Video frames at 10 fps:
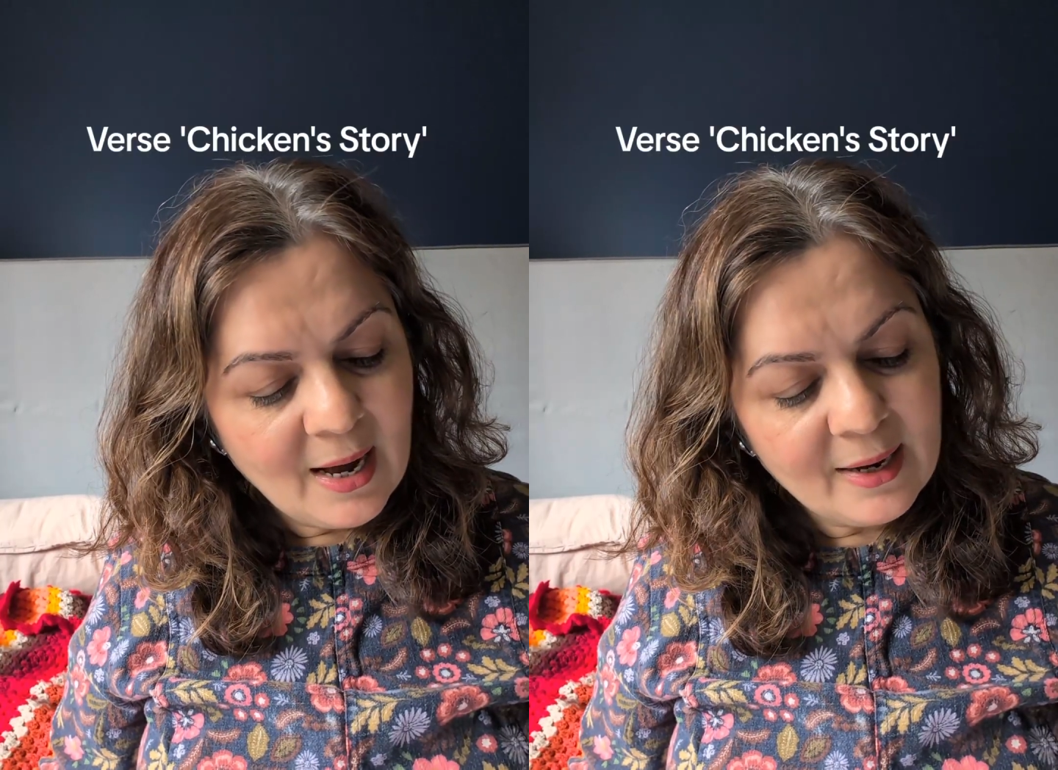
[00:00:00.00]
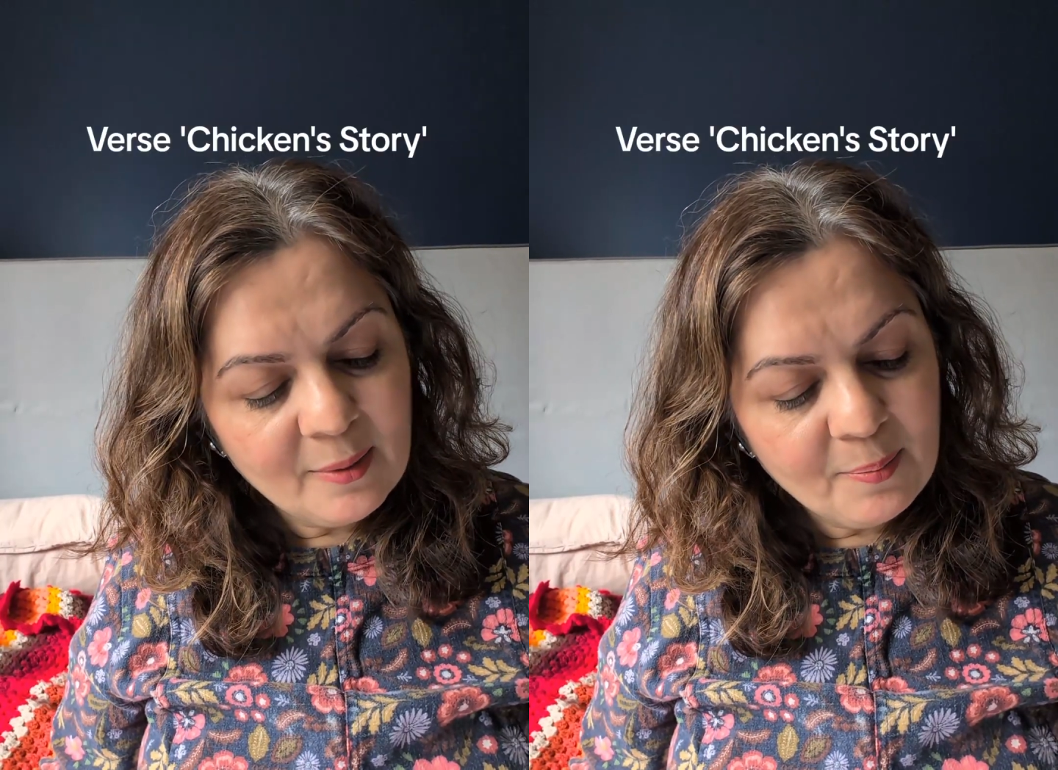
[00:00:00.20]

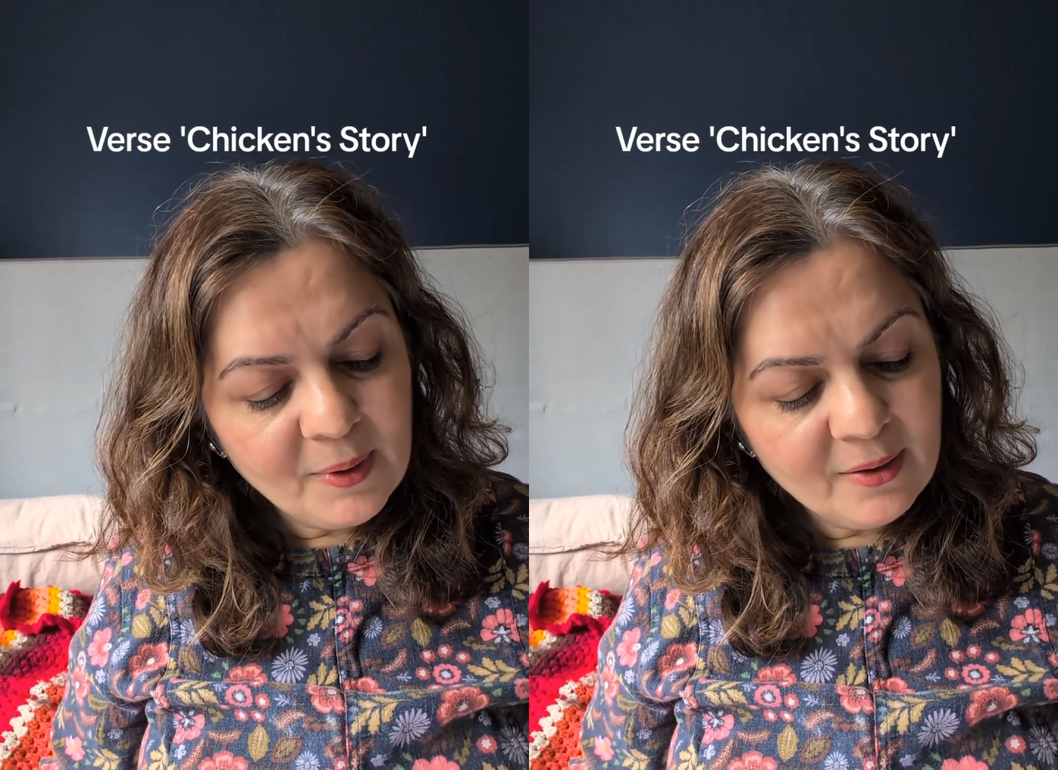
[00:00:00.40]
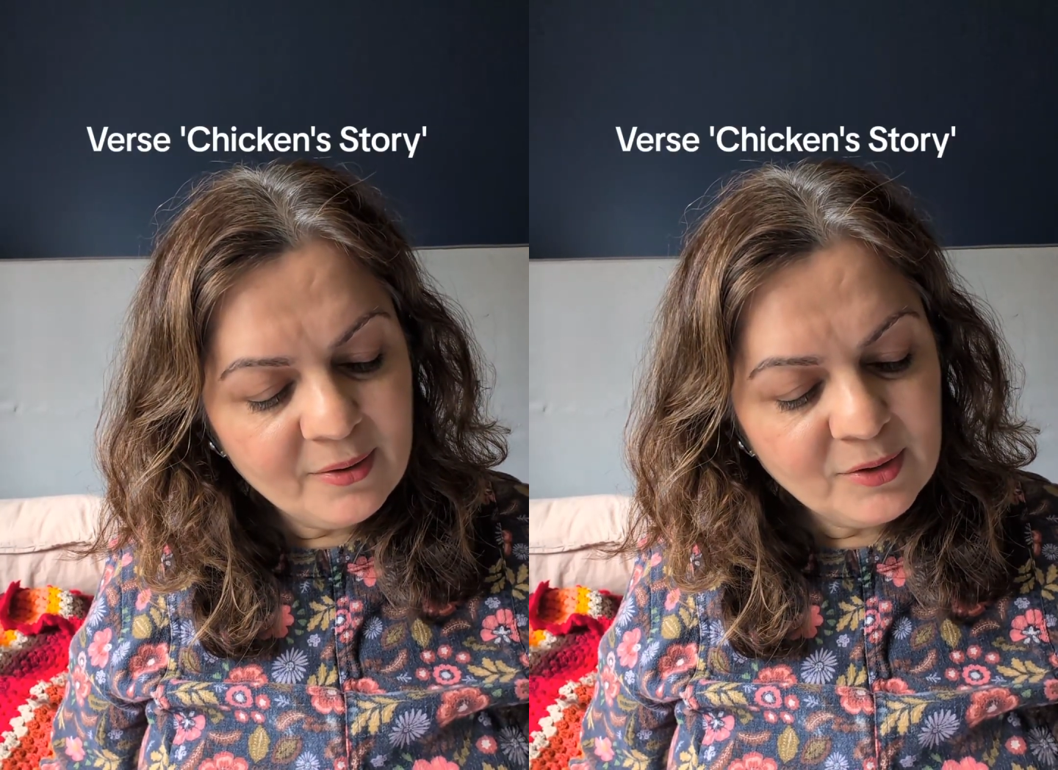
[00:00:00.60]
an
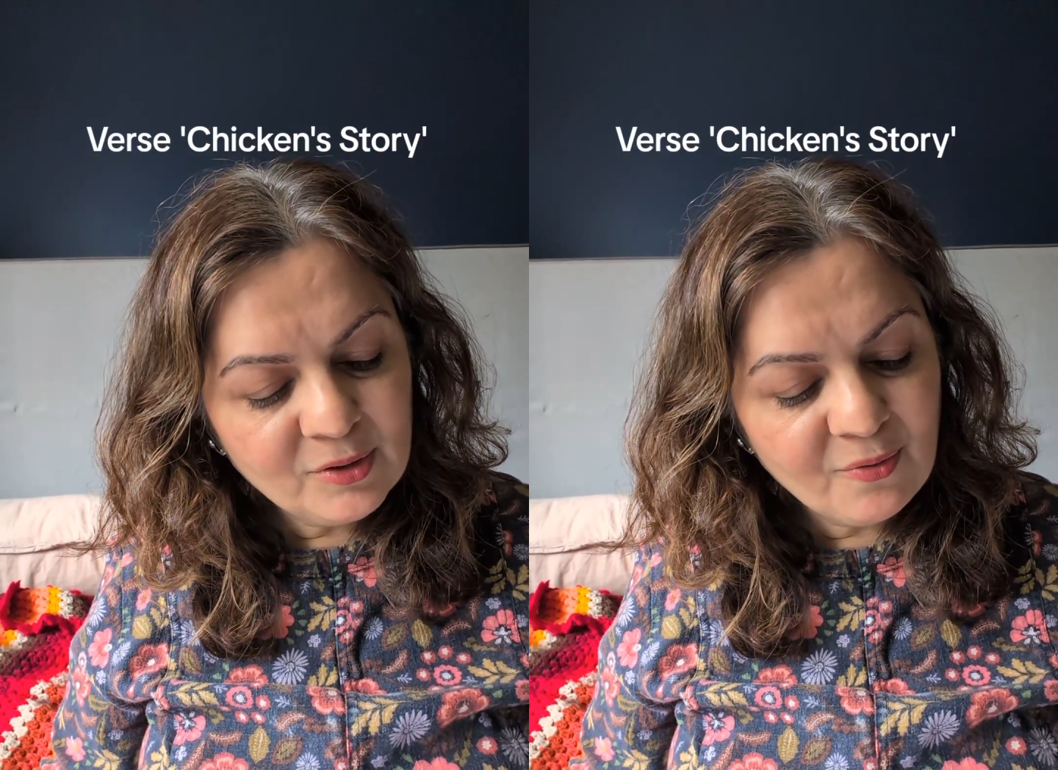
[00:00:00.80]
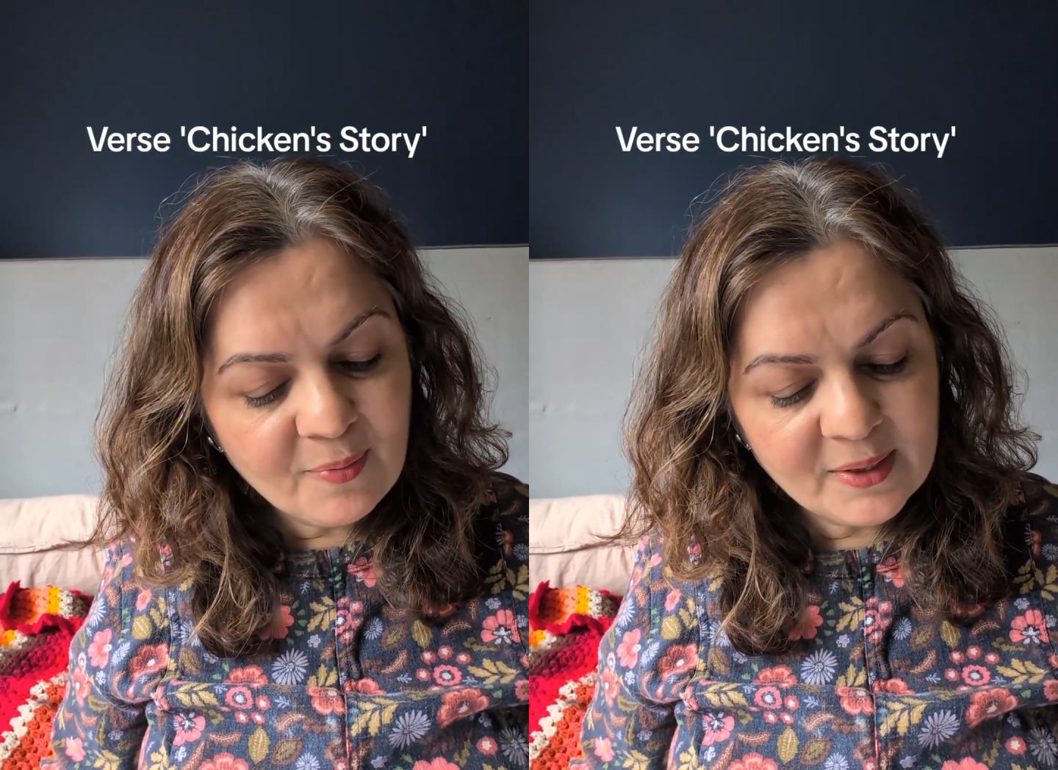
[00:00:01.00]
appearance
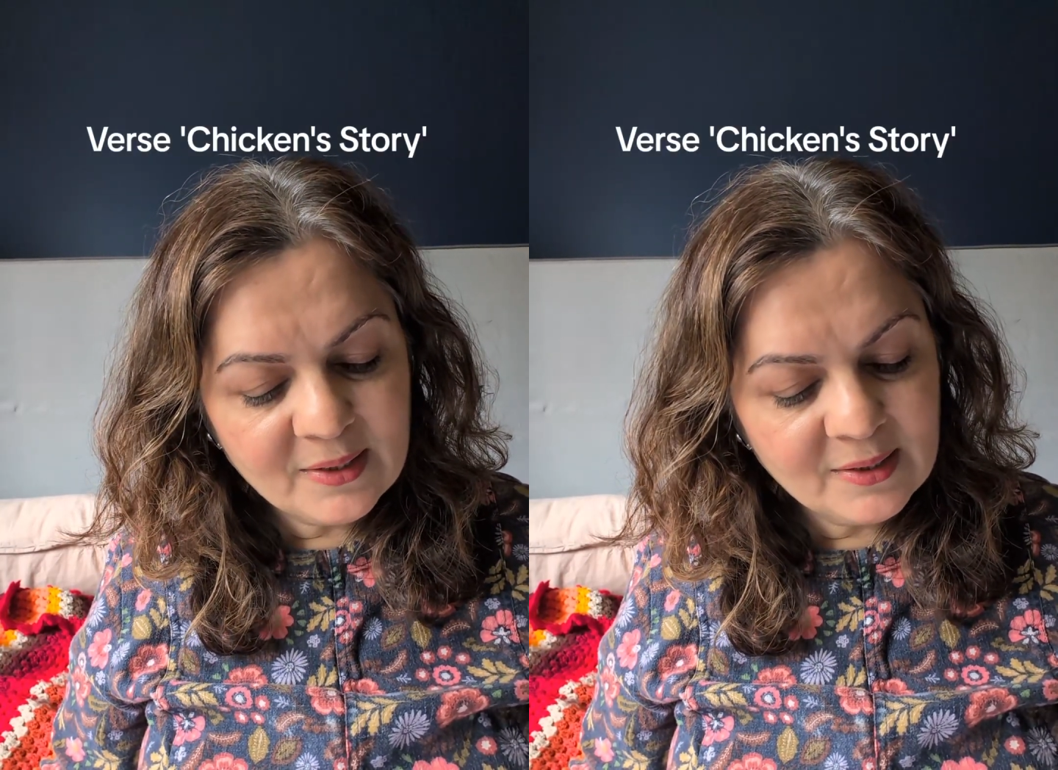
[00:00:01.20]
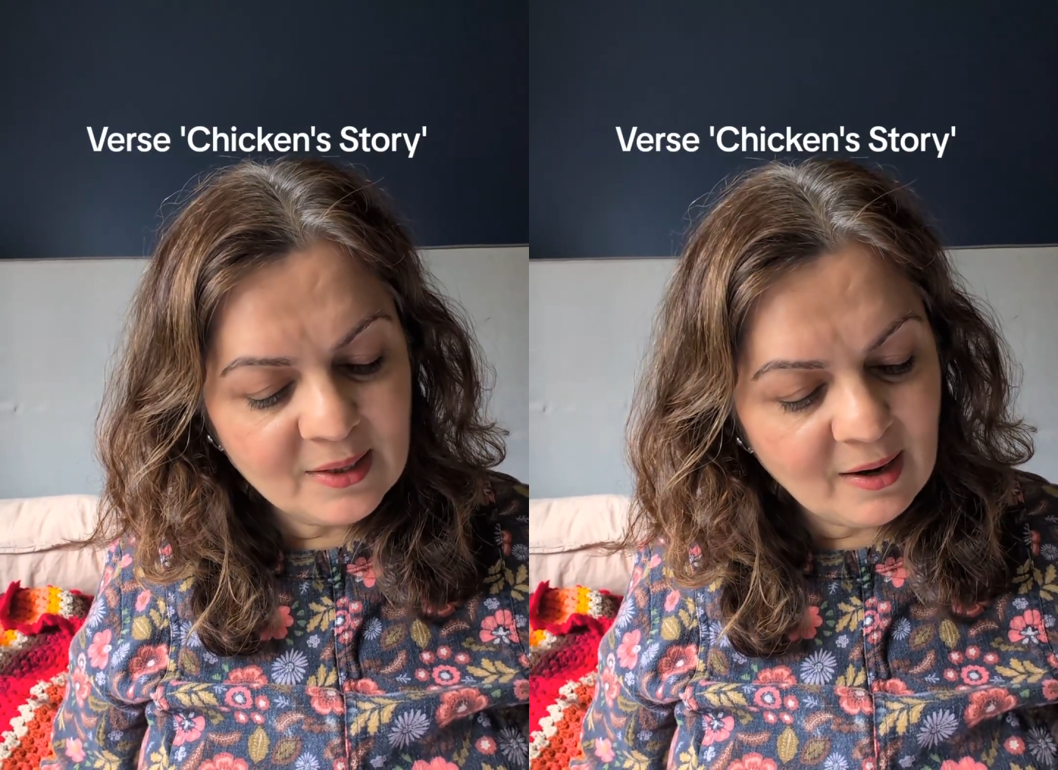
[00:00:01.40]
of
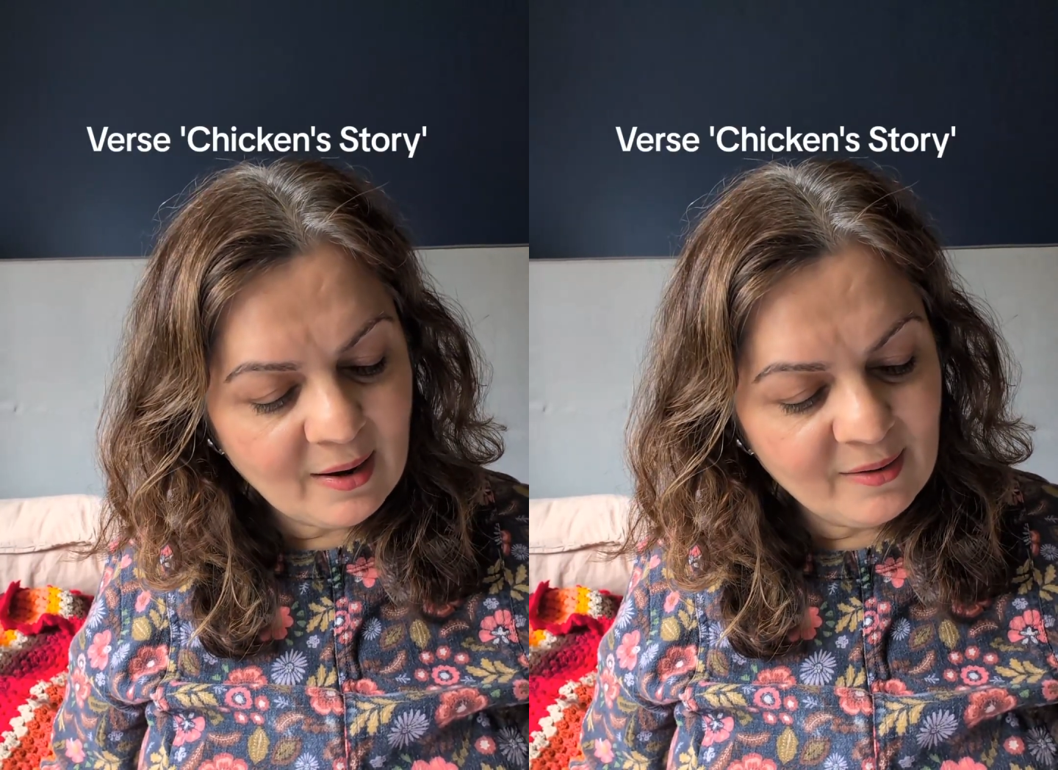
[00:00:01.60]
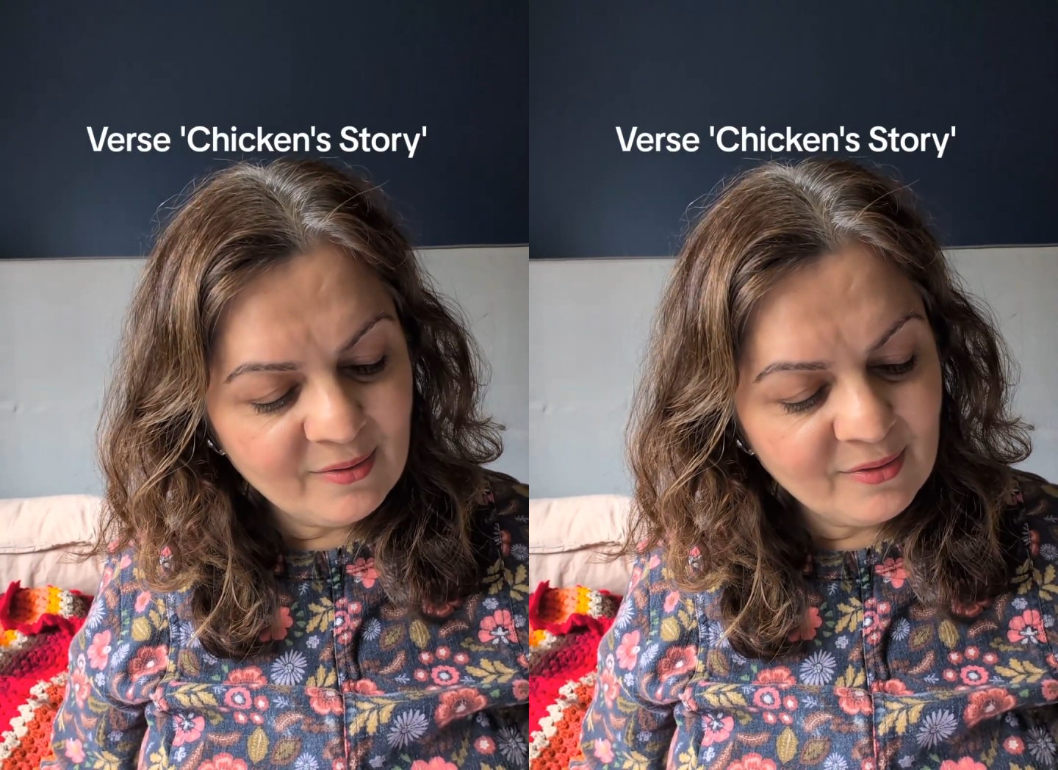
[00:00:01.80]
presence
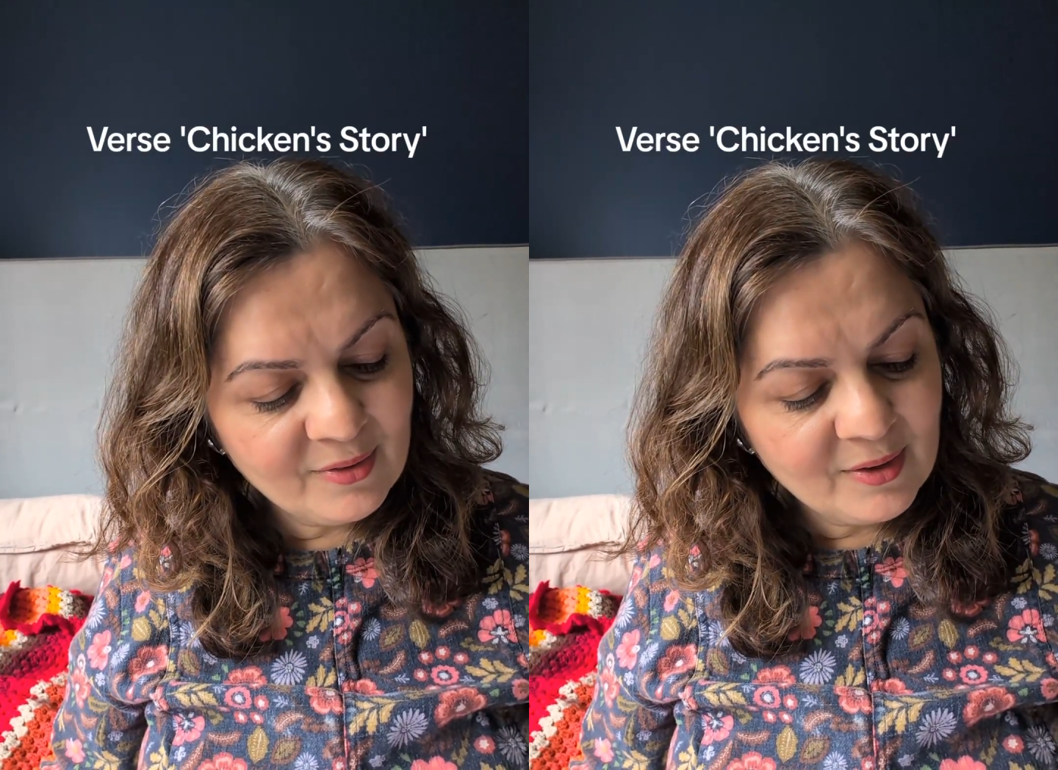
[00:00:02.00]
alive,